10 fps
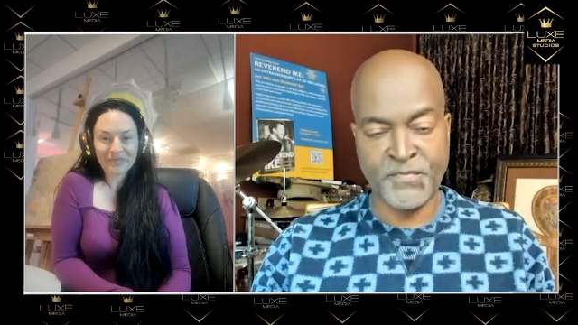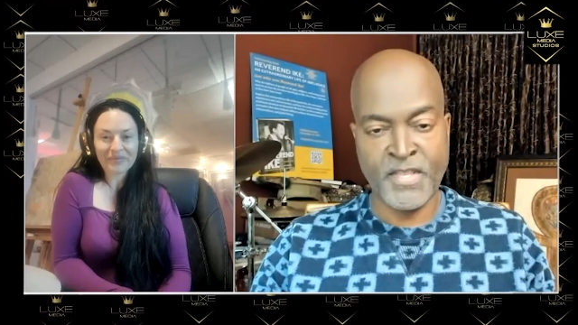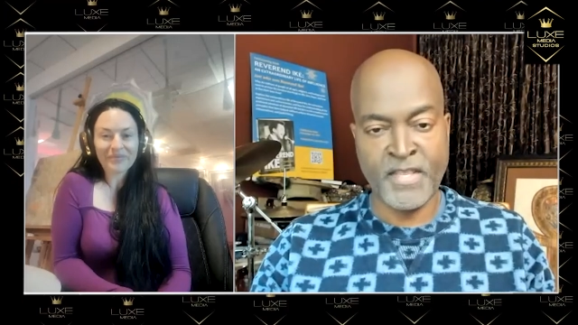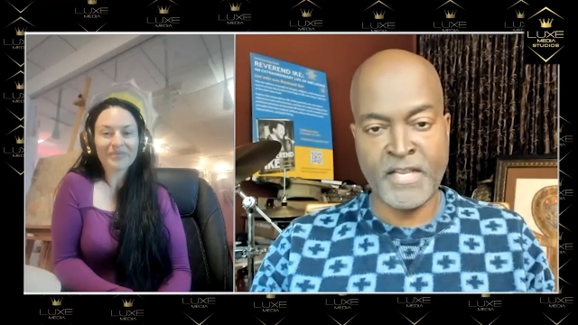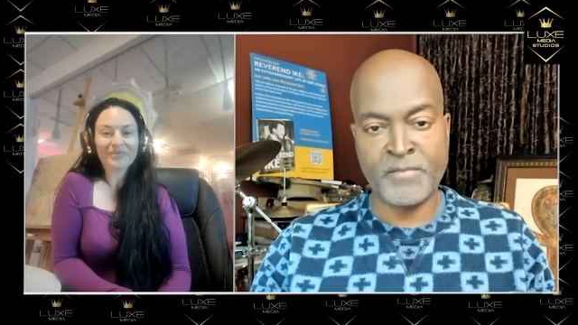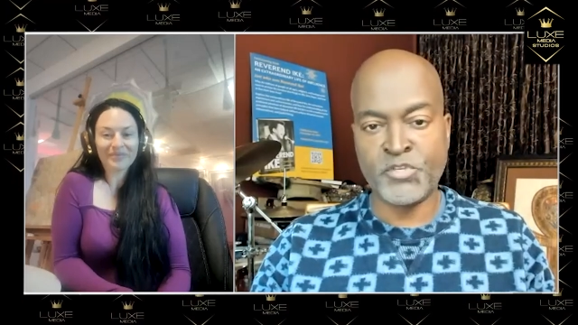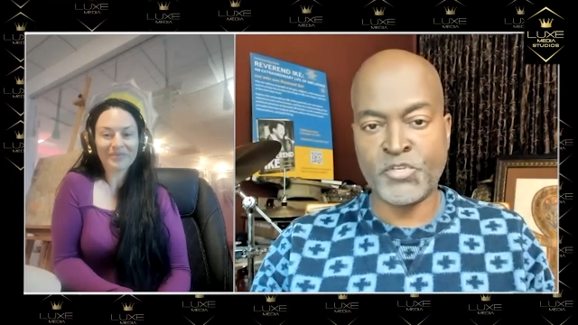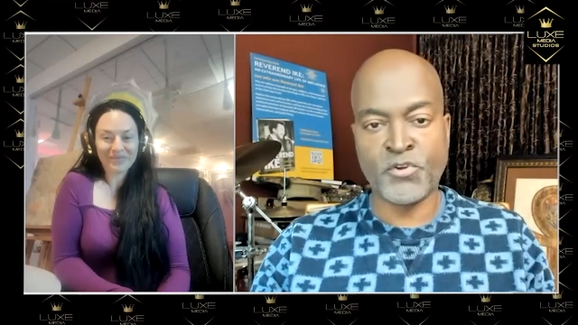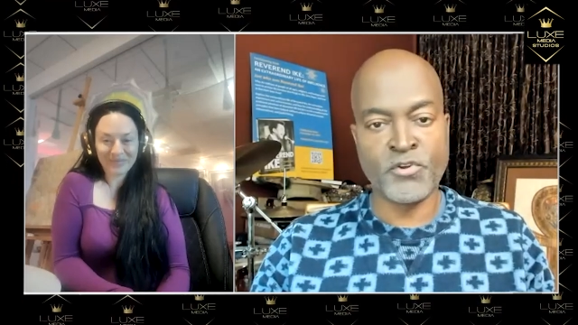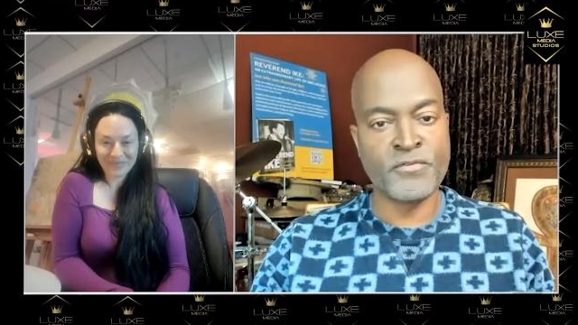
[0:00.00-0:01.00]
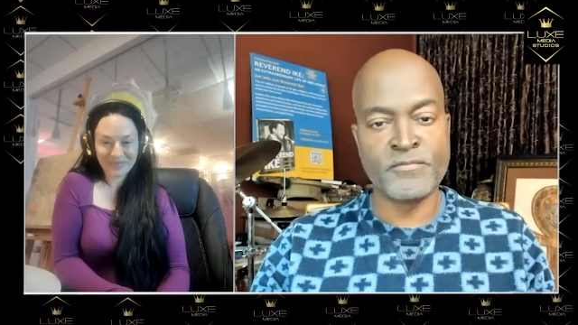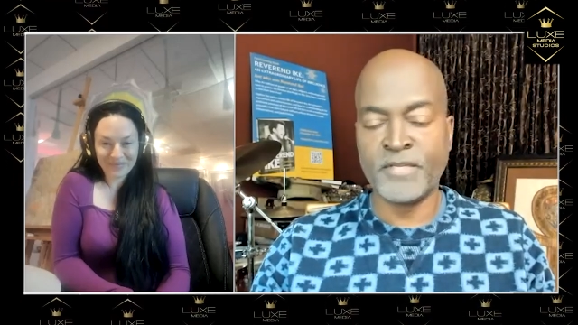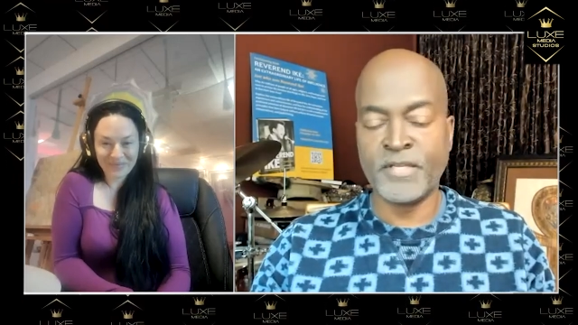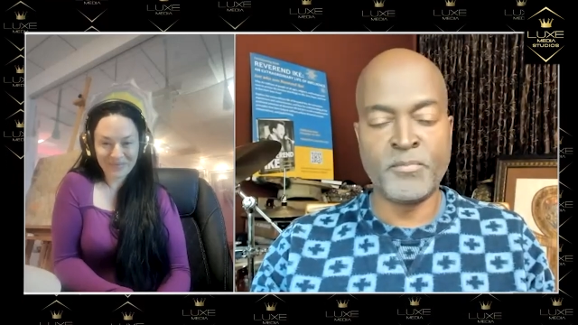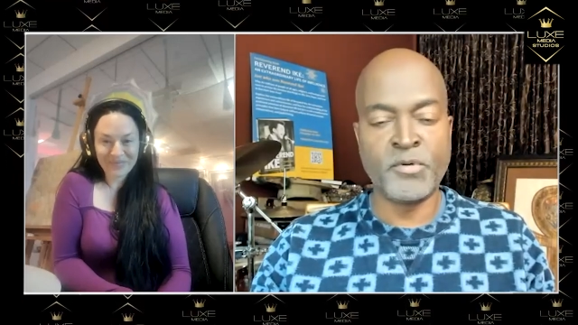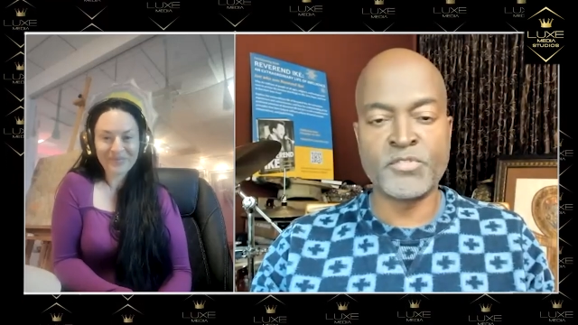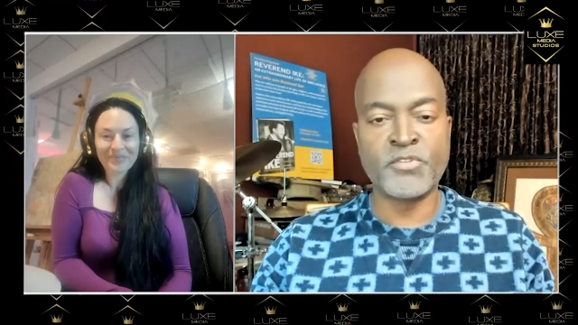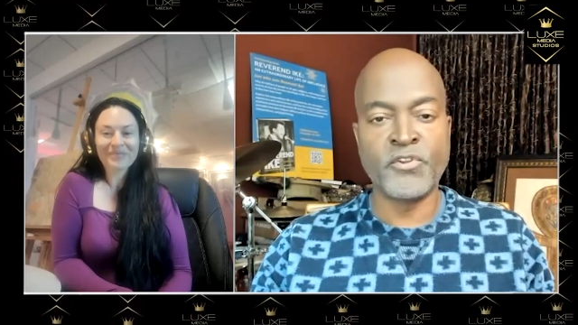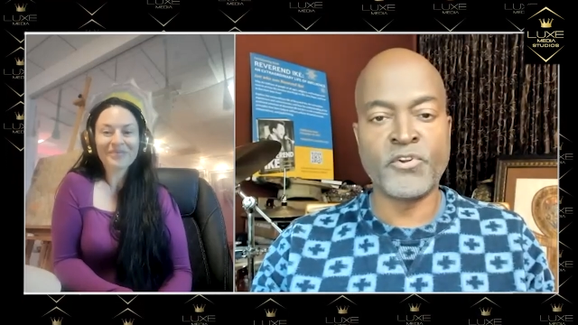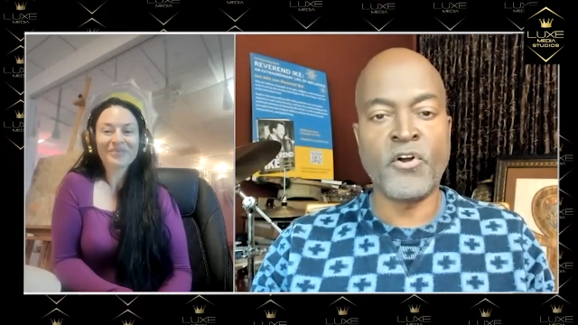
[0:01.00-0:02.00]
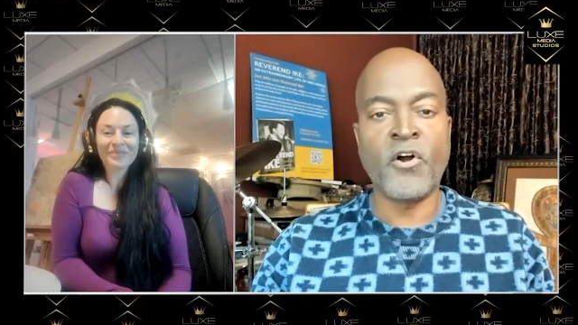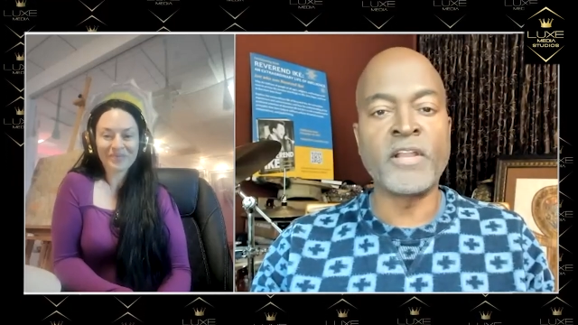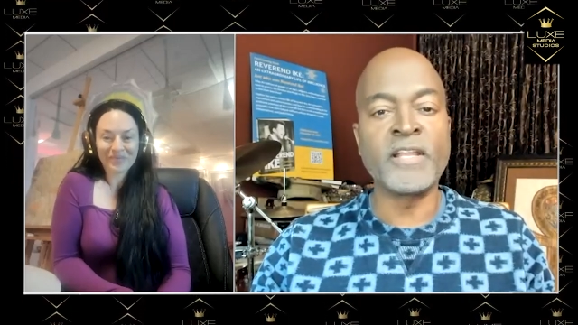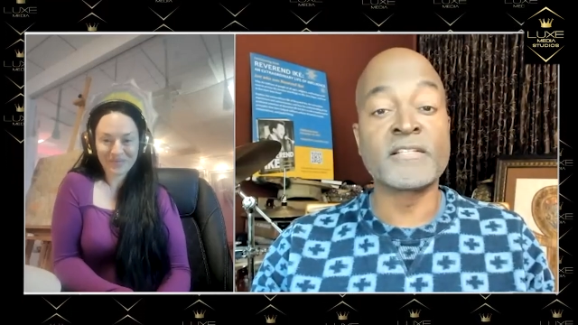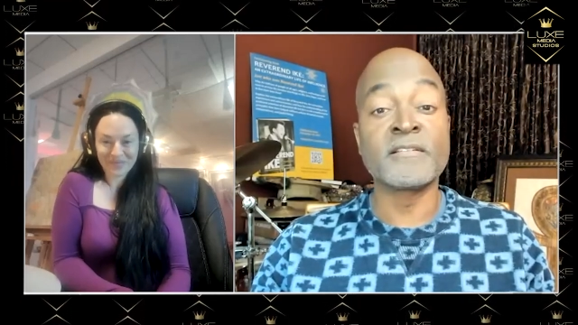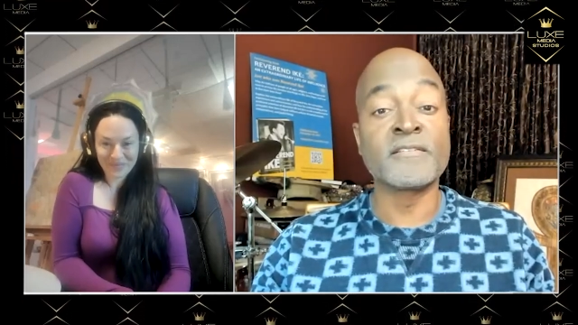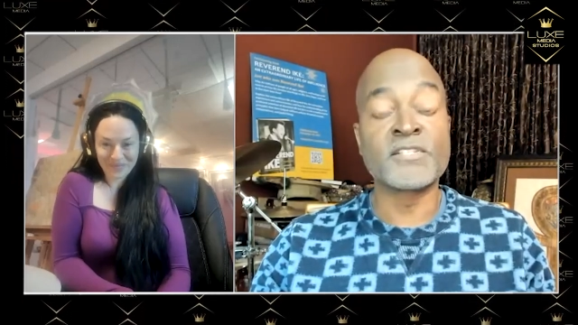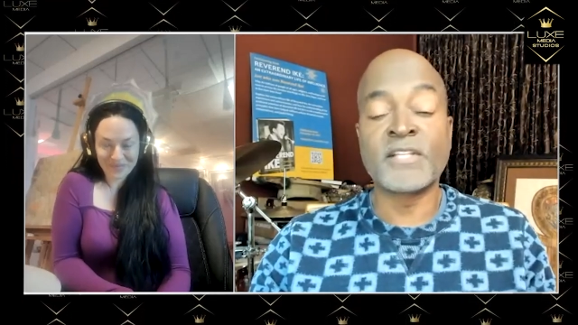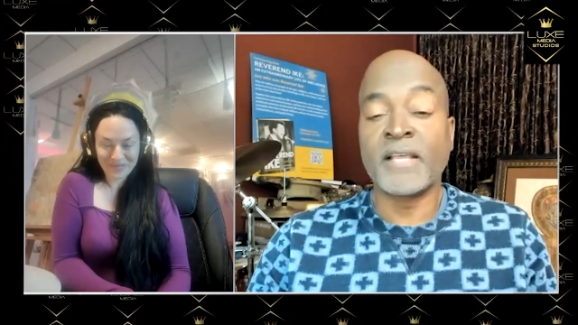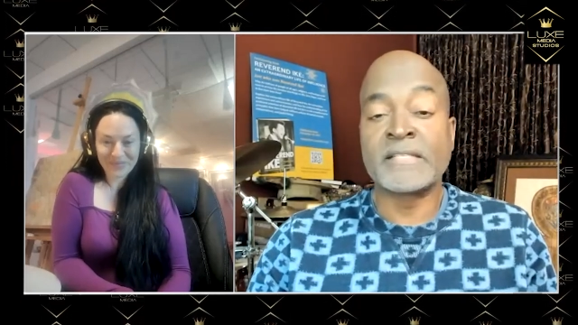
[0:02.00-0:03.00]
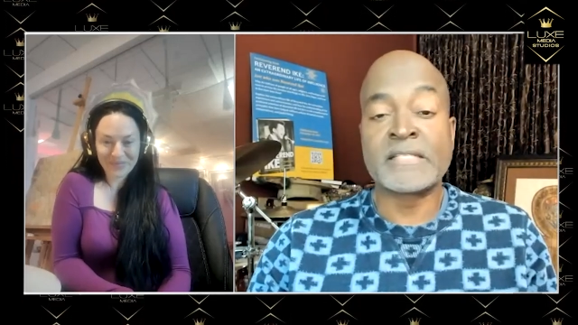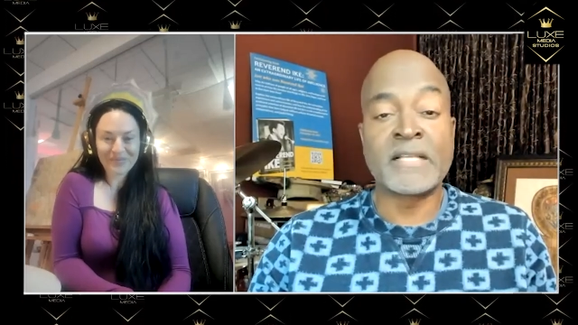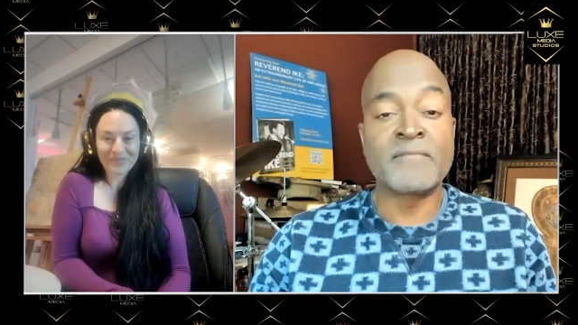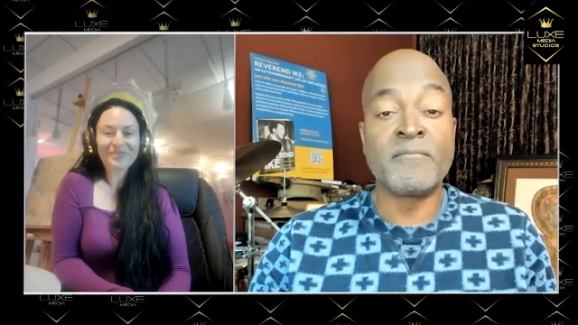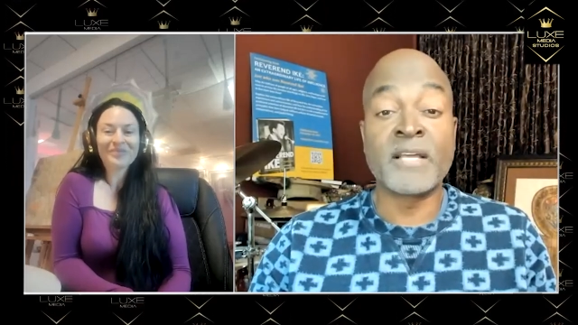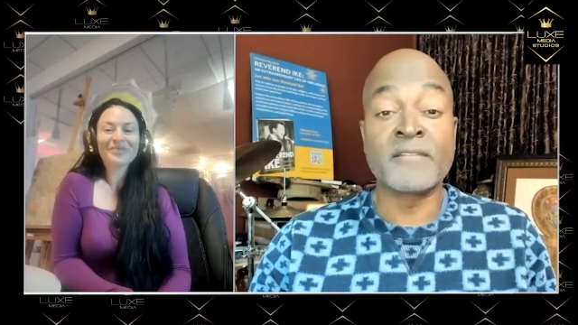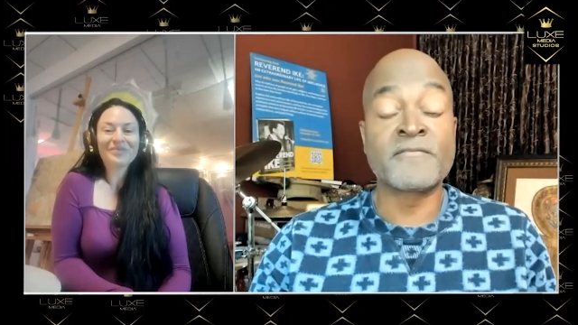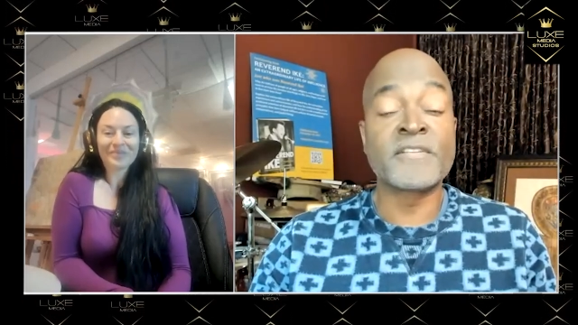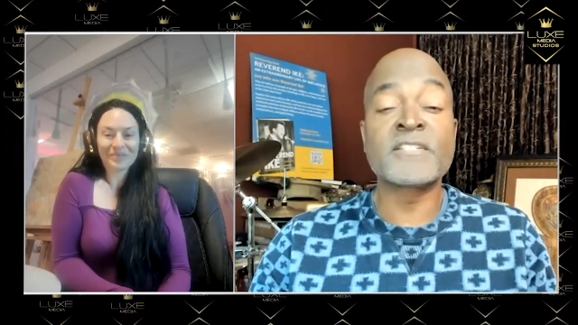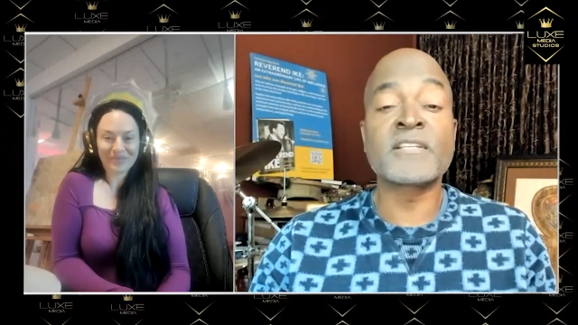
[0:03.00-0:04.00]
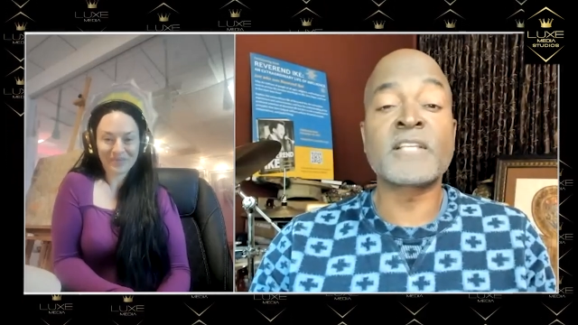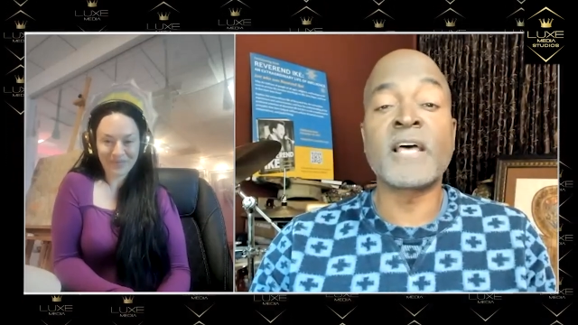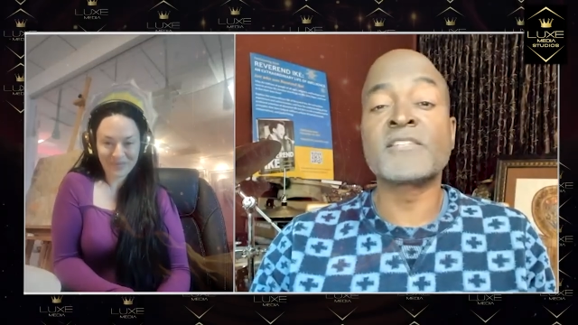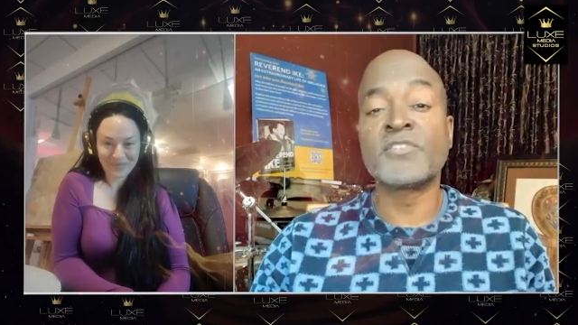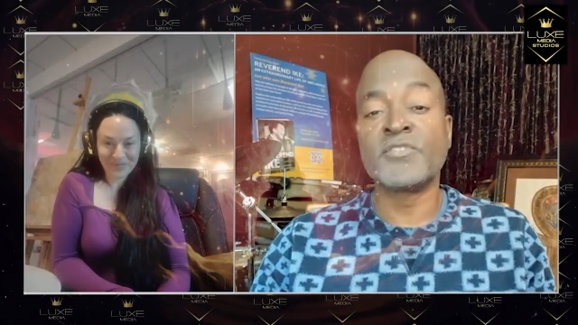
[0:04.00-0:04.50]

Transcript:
Speaker 1: And I'm mm-hmm. sure, you know, most of your audience understands that metaphysics has to